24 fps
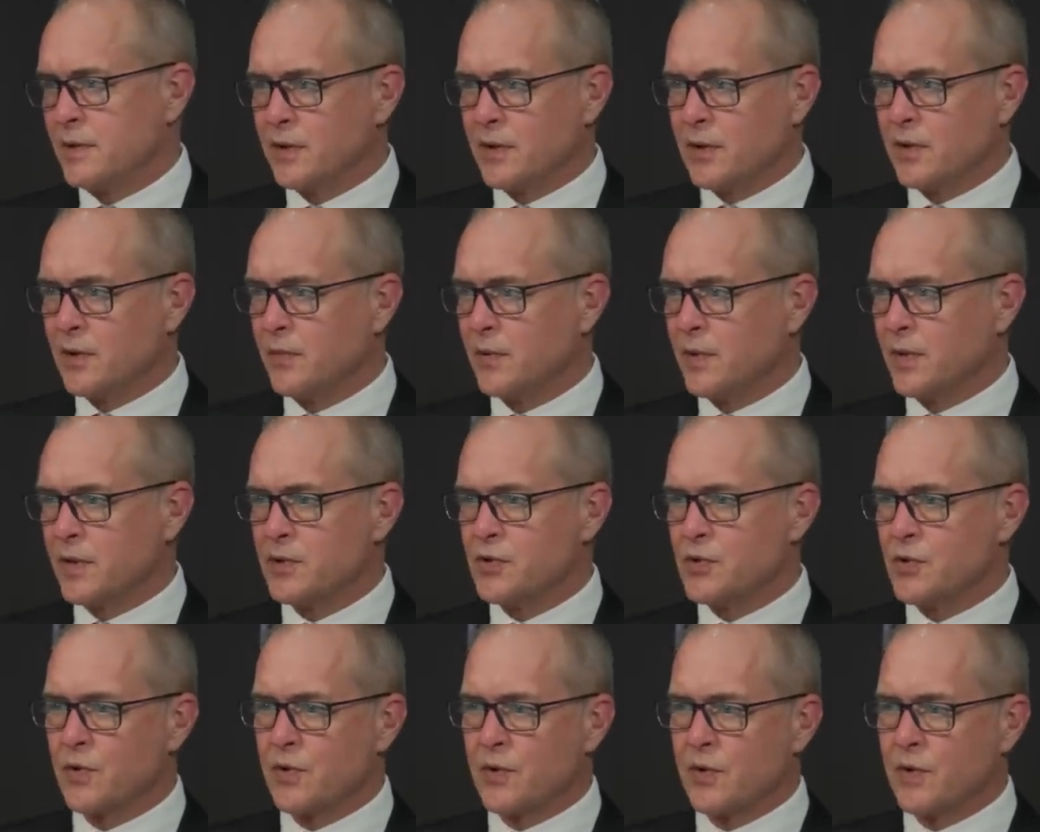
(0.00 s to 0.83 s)
You know, we can
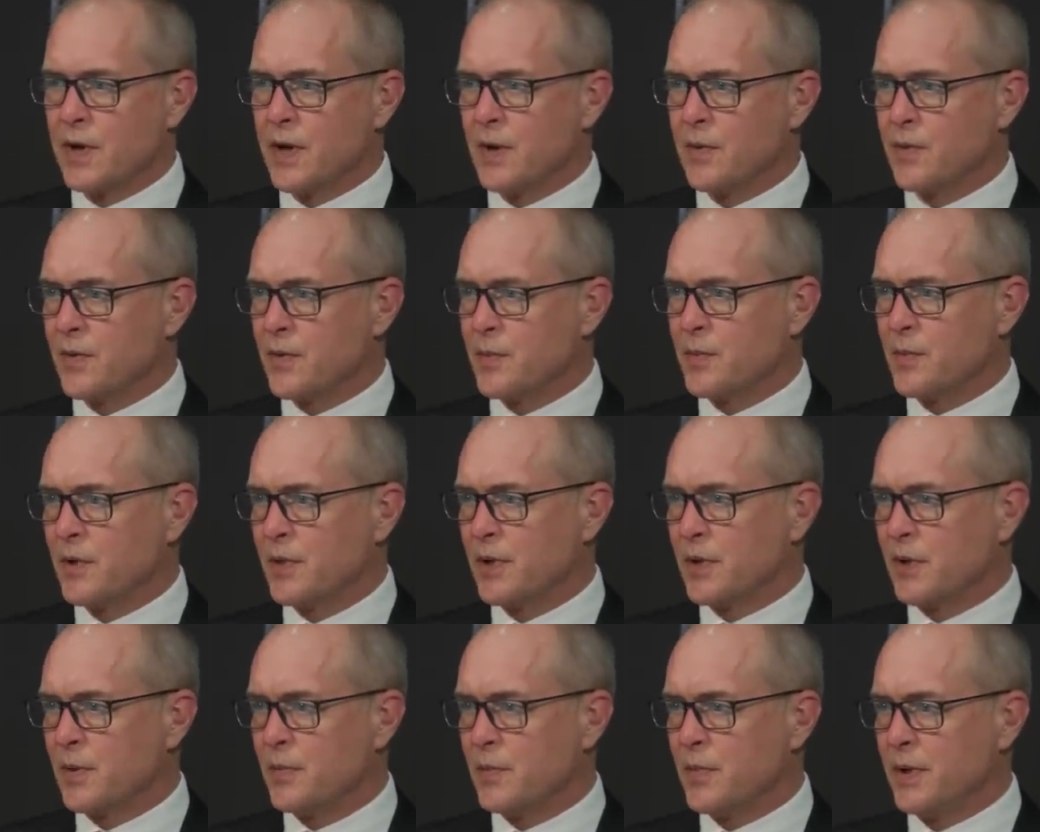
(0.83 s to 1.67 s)
joke around with him a
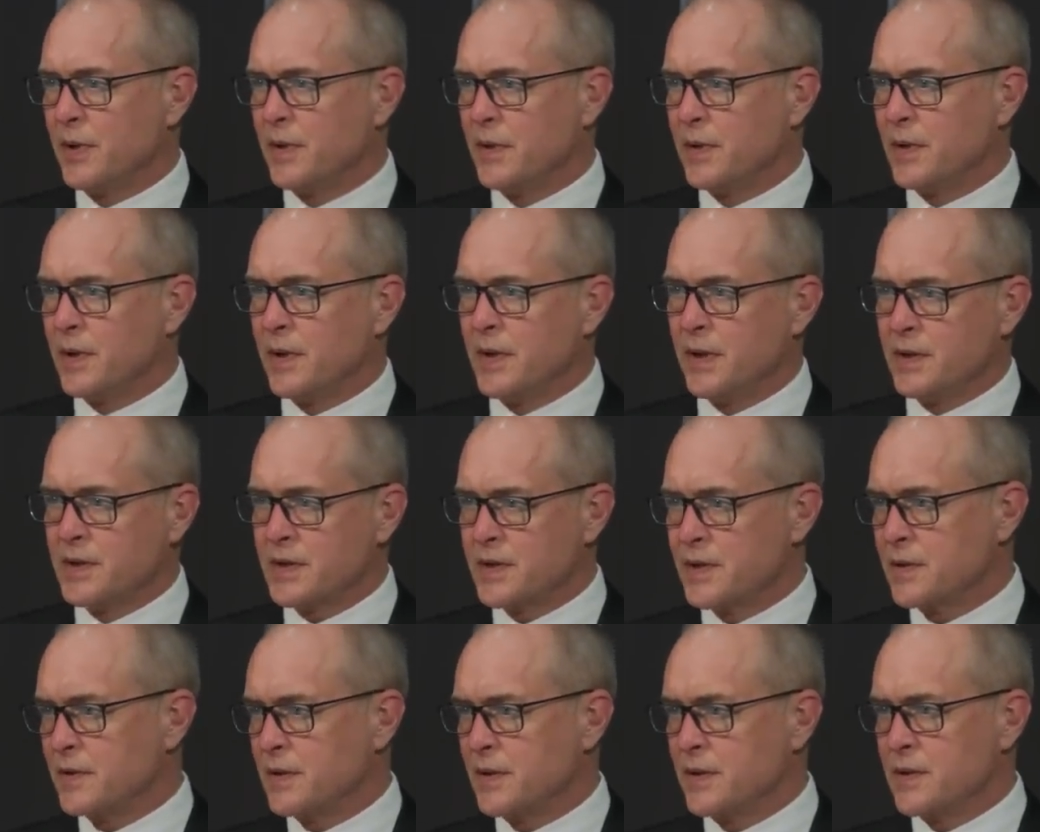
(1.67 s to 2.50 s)
little bit. And then
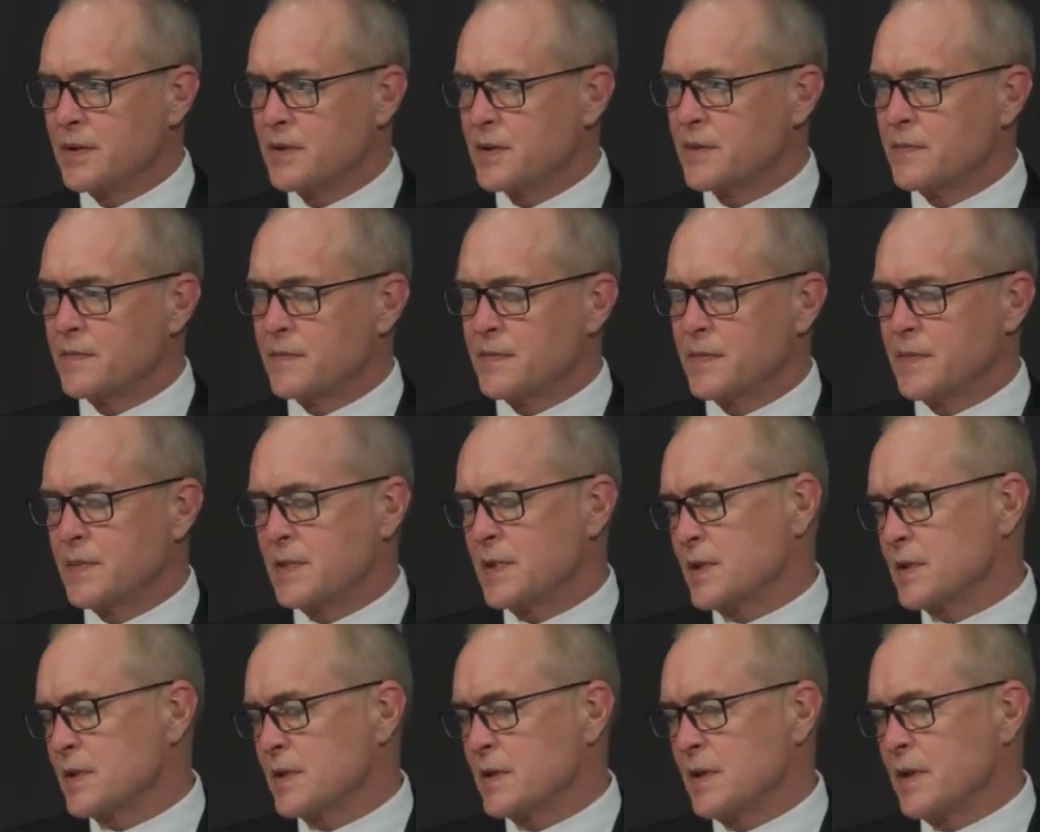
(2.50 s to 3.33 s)

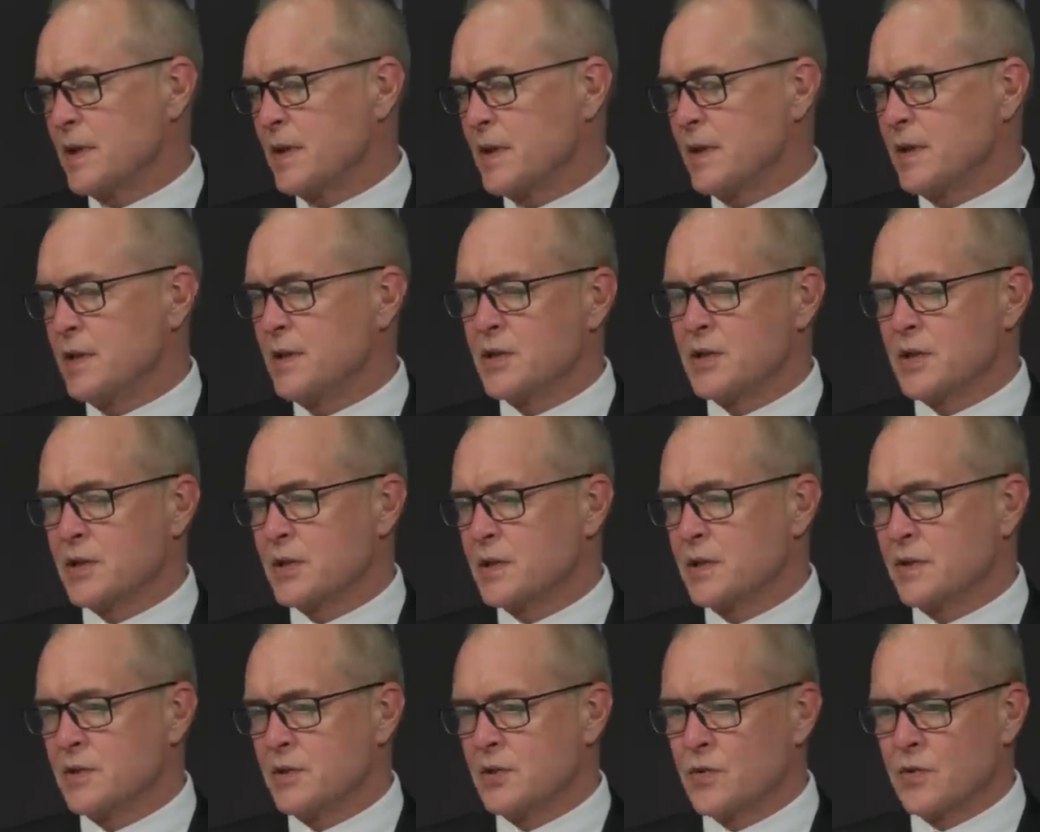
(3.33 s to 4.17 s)
I think he
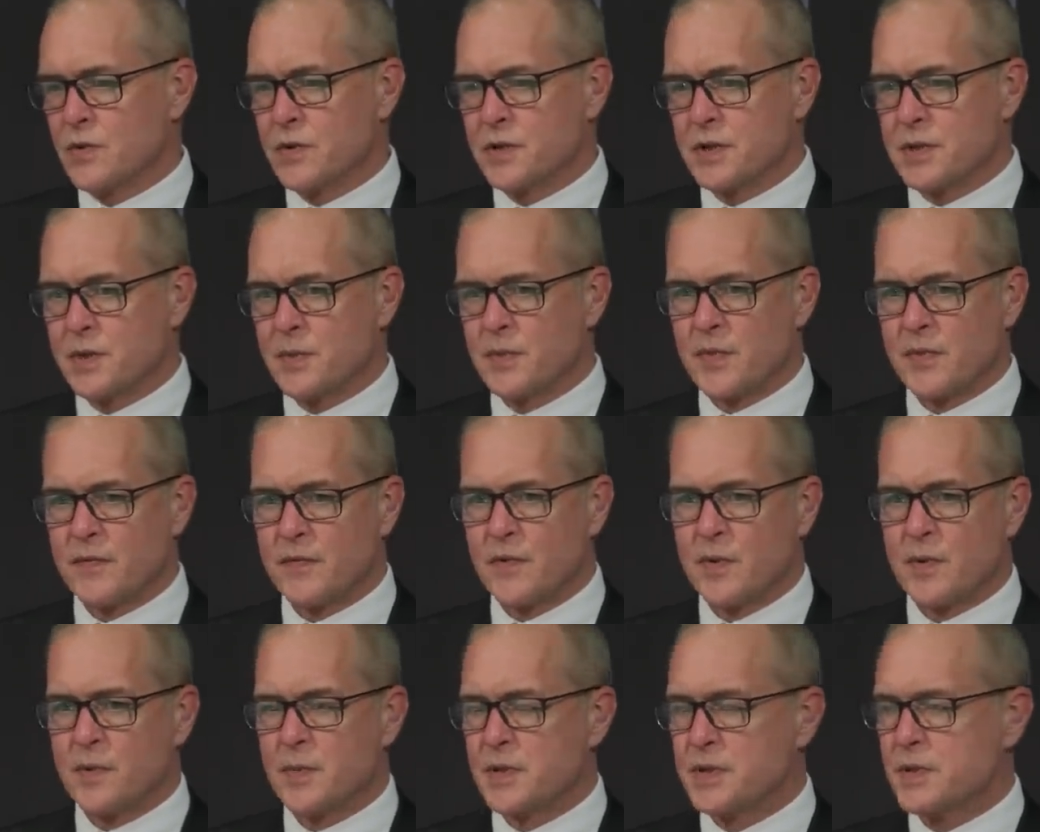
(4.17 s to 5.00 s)
just enjoys the
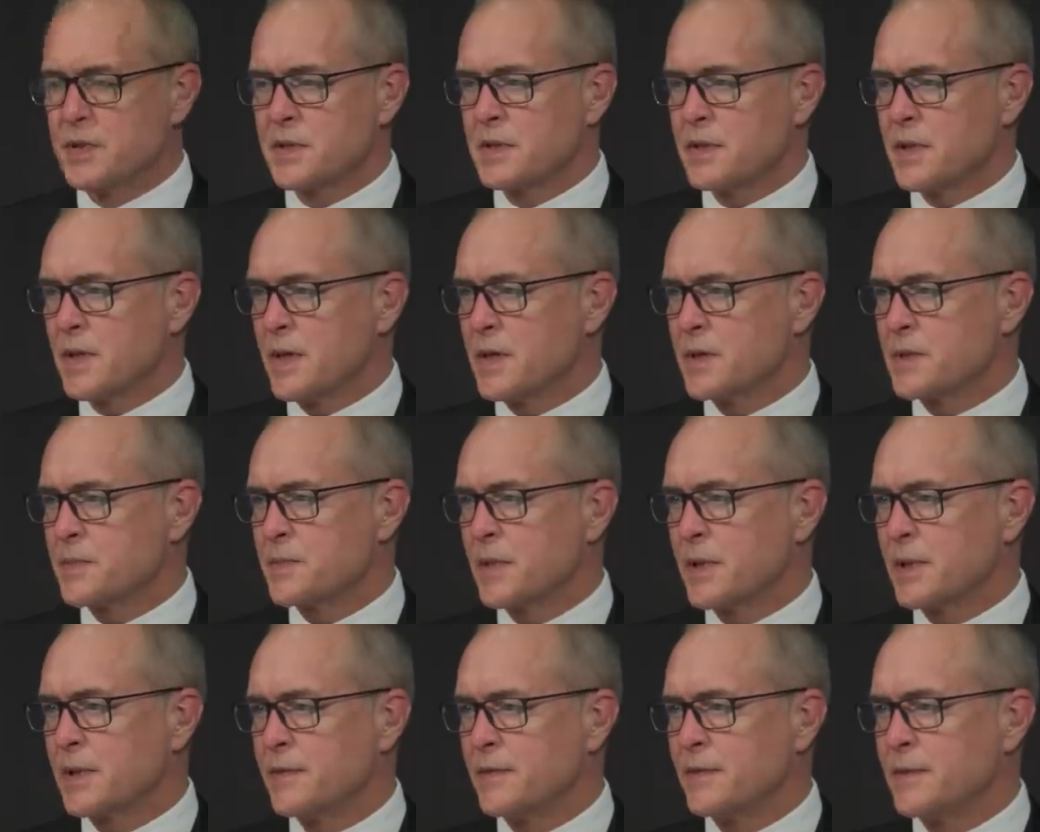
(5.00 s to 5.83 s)
performance
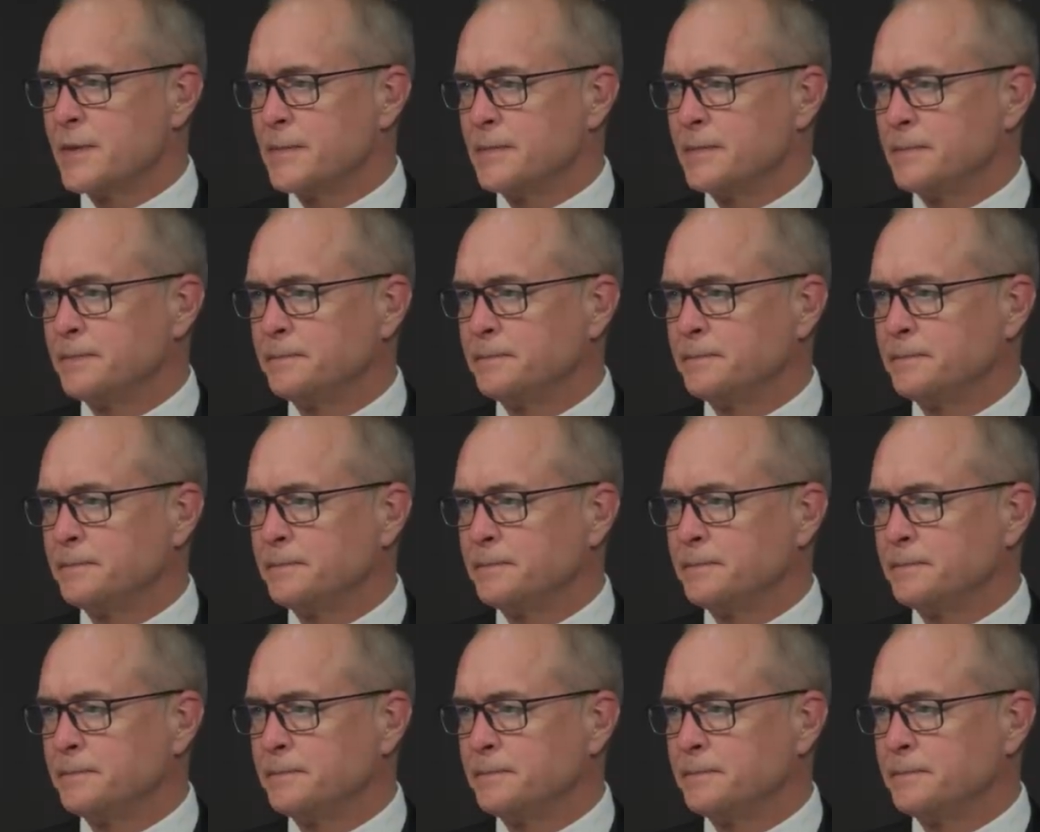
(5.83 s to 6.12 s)
aspect of it.